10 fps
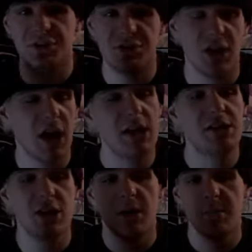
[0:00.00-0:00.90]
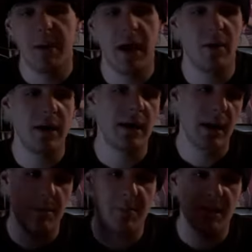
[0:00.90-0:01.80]
your dodge,
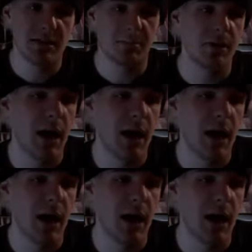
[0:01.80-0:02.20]
parry, and basic